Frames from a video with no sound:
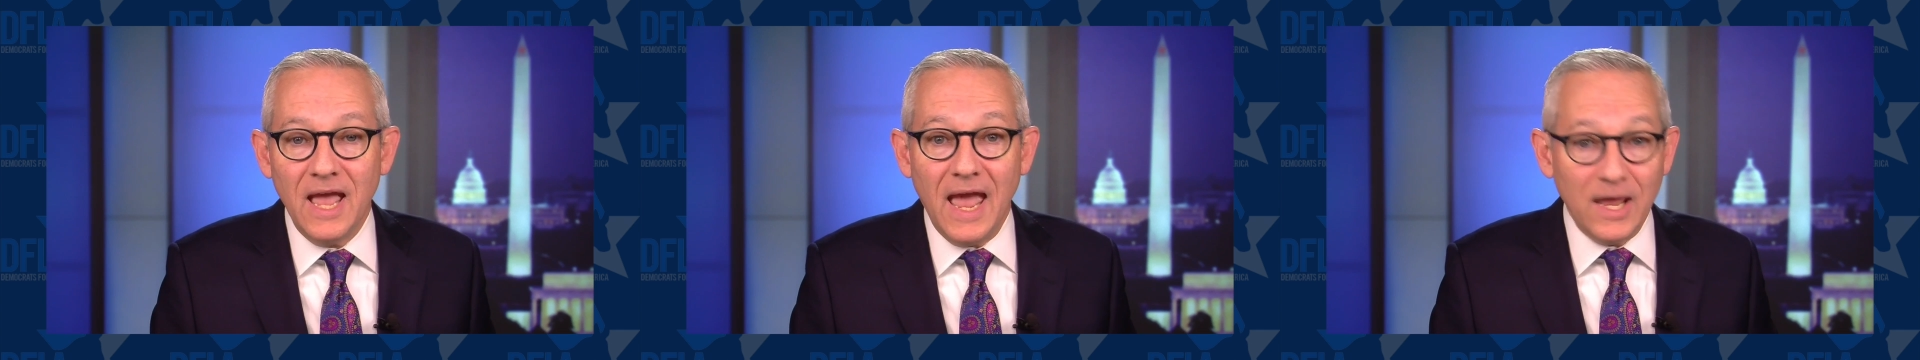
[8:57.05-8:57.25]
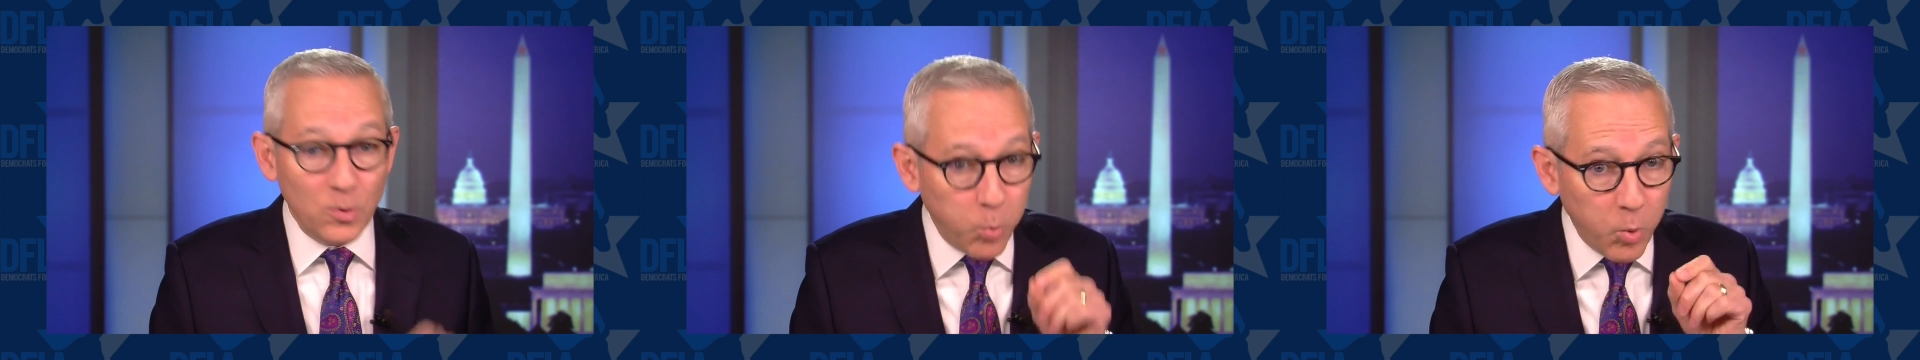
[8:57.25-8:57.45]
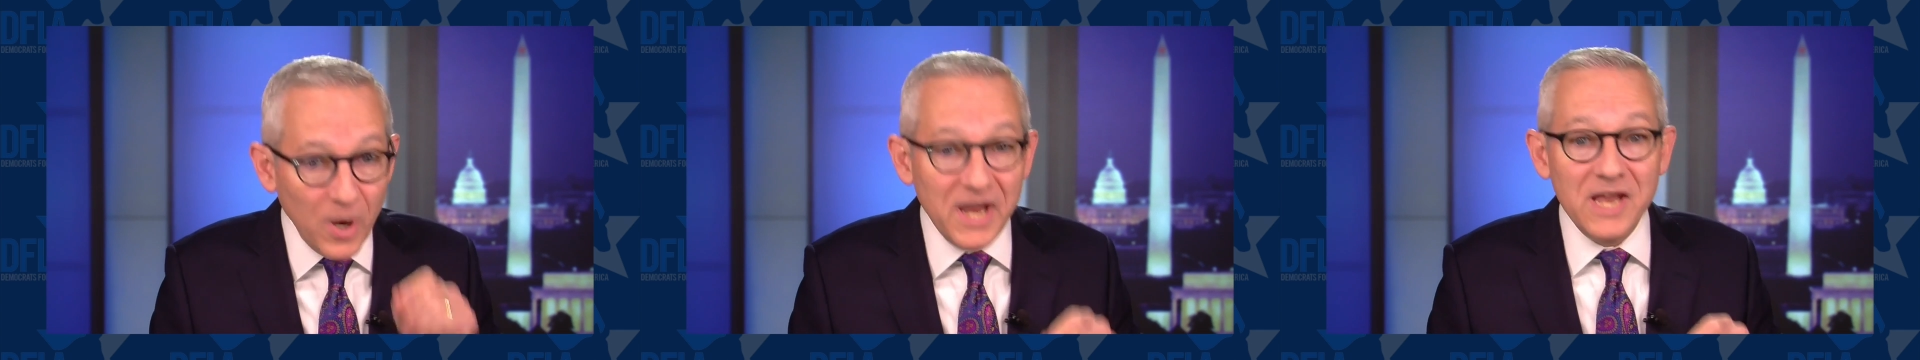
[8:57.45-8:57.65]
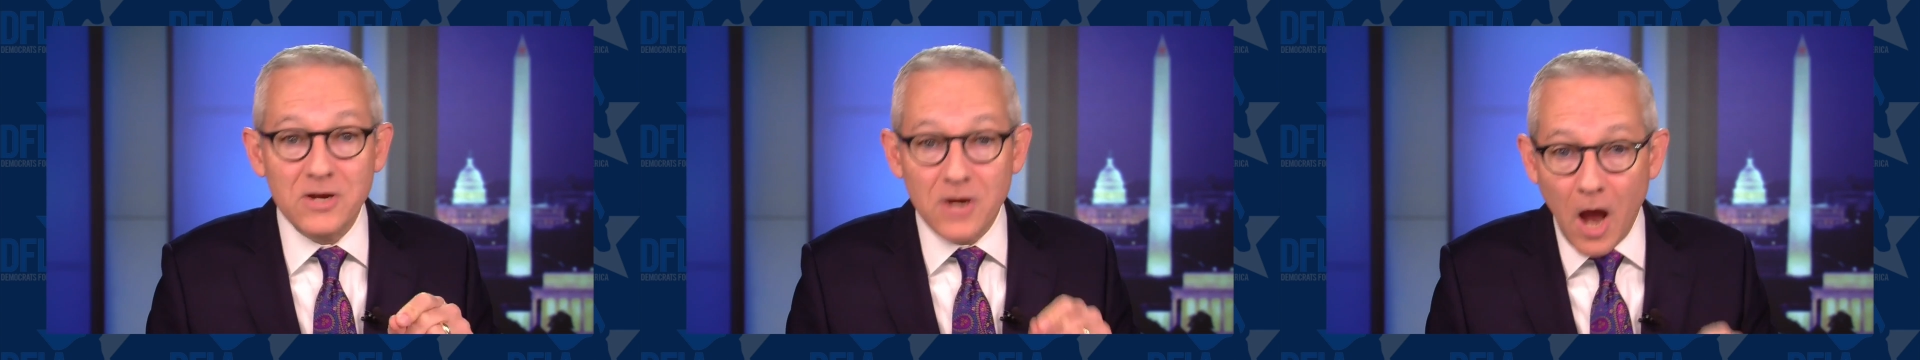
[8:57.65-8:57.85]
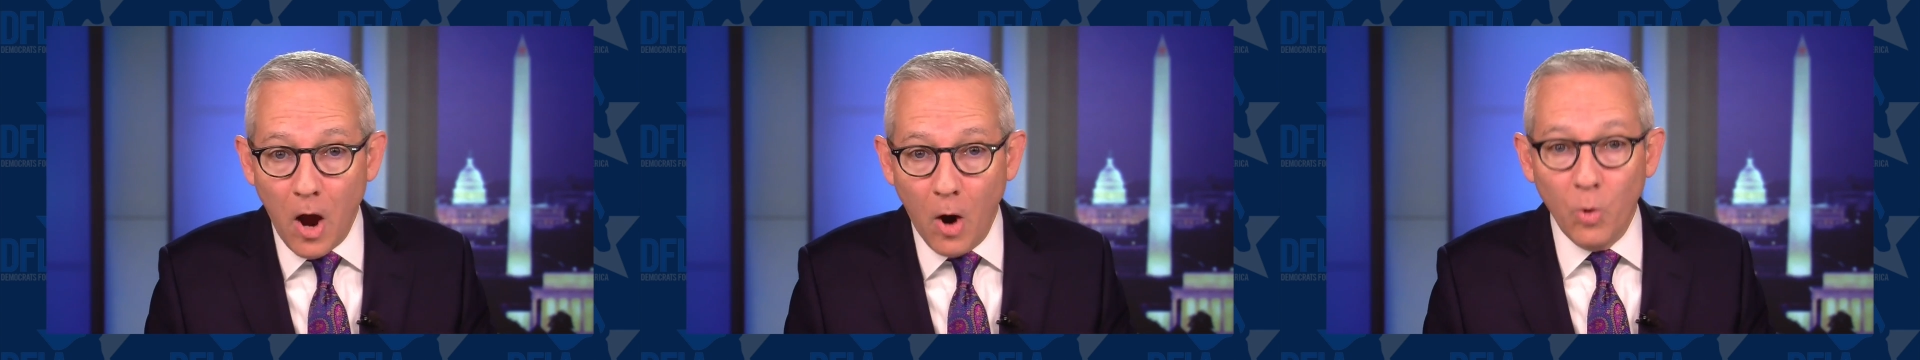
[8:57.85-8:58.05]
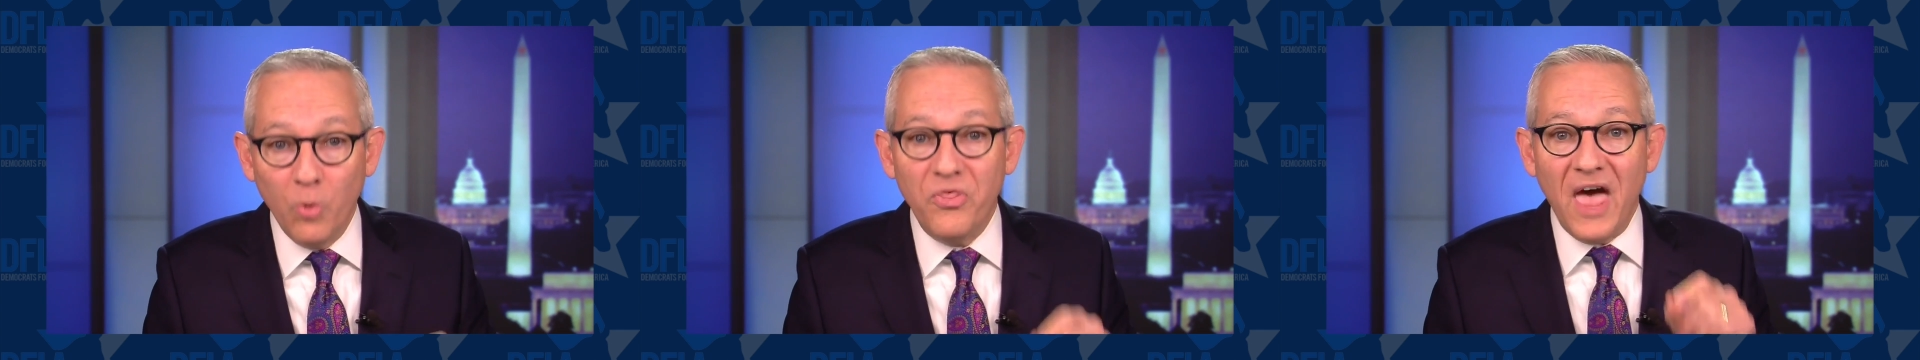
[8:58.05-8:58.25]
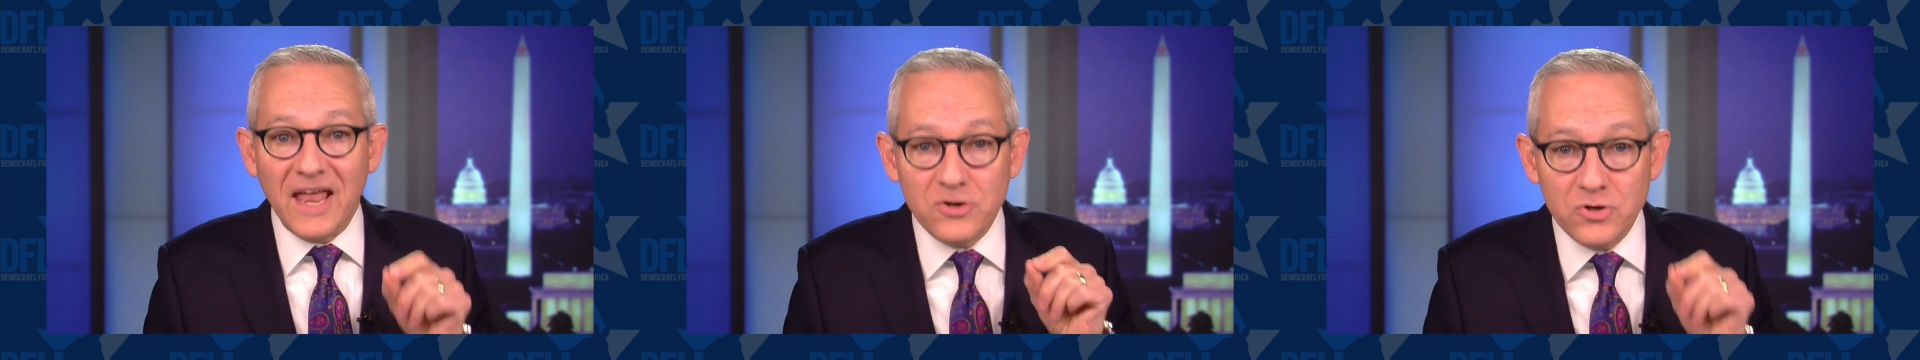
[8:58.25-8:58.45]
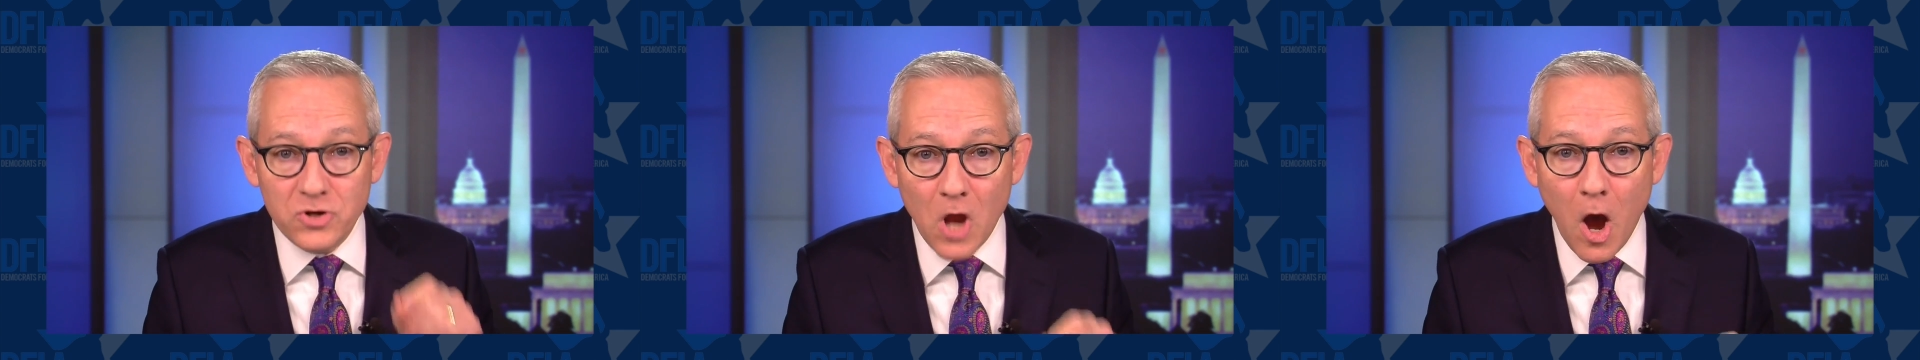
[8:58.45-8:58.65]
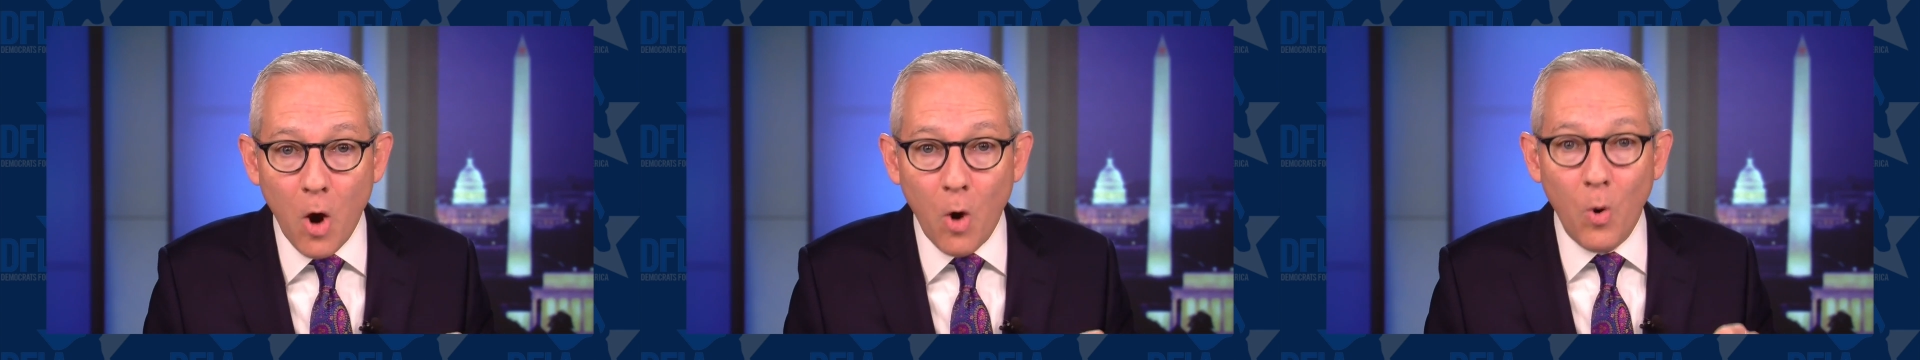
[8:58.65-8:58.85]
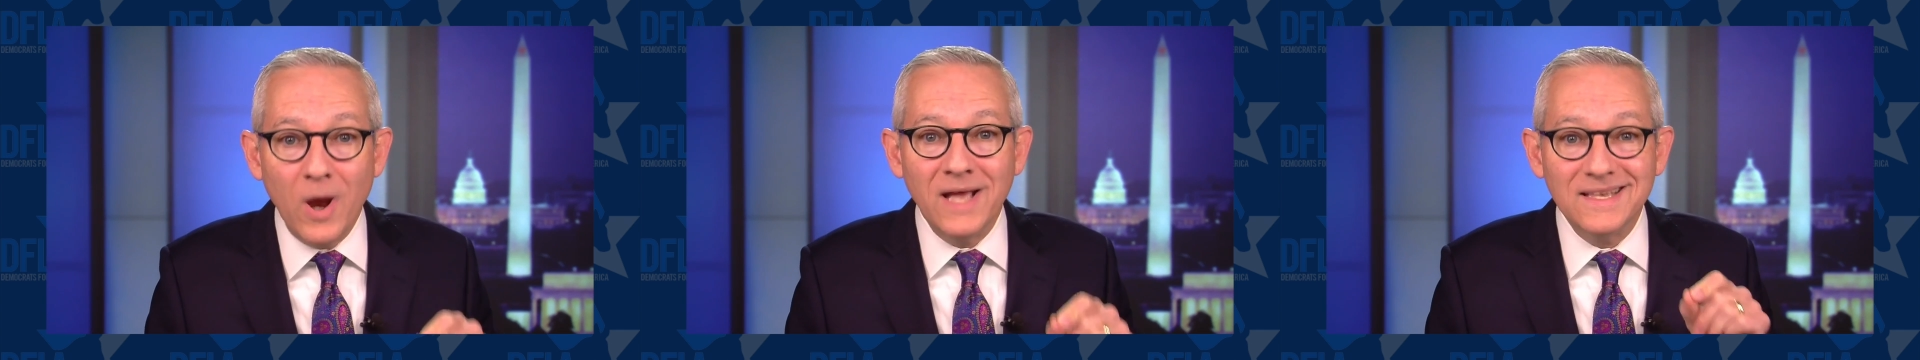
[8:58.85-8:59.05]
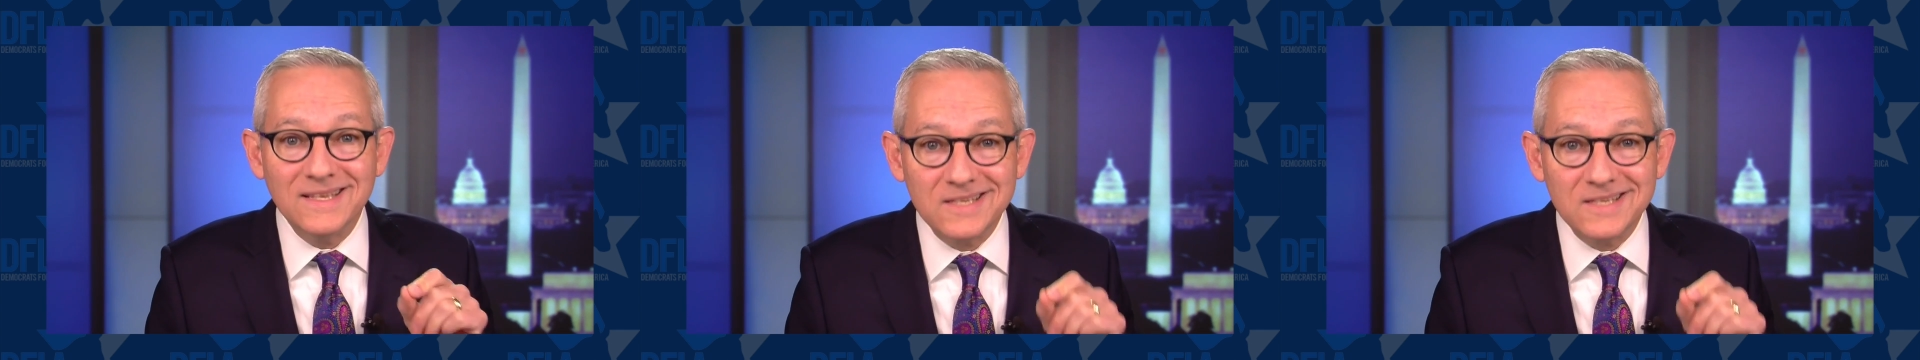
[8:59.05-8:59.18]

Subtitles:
And we know that no